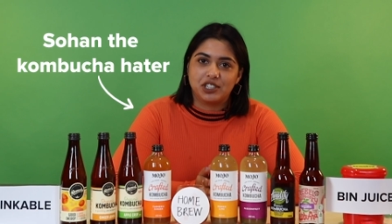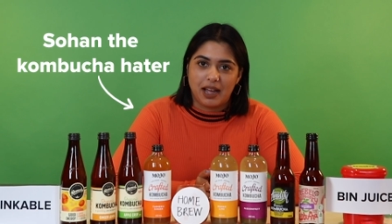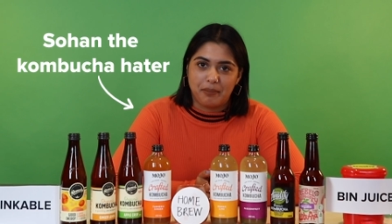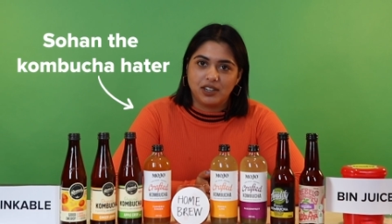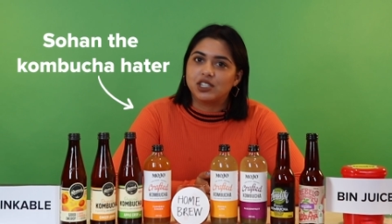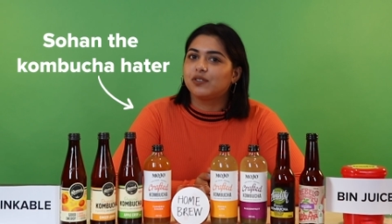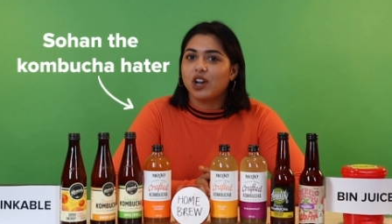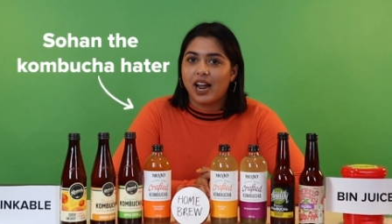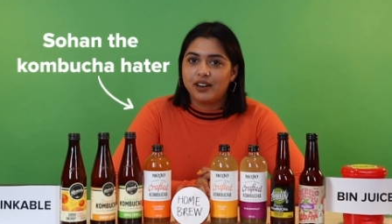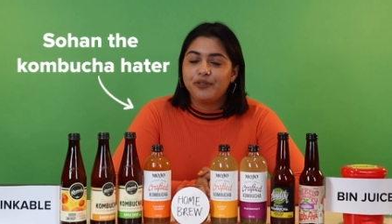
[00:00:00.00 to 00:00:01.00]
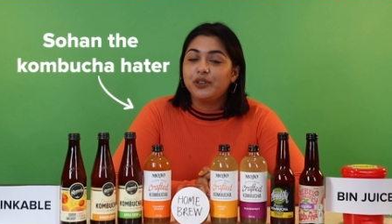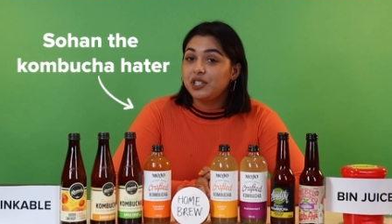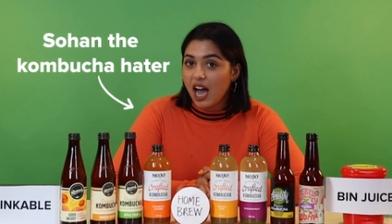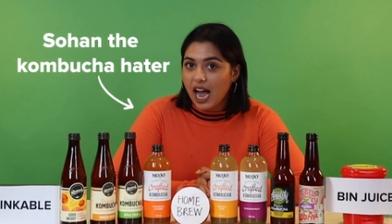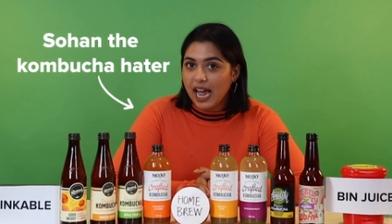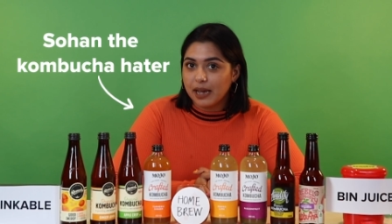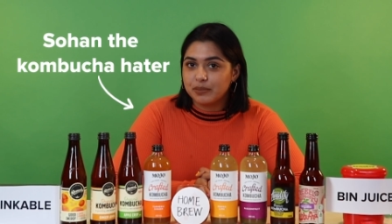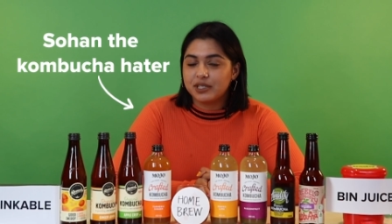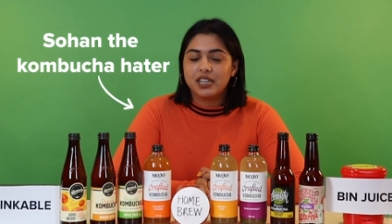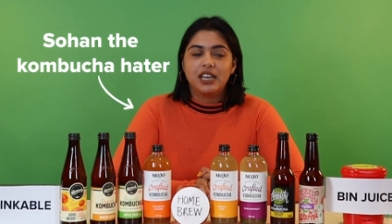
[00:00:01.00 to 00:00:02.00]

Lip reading: that much. I've tried it a few times.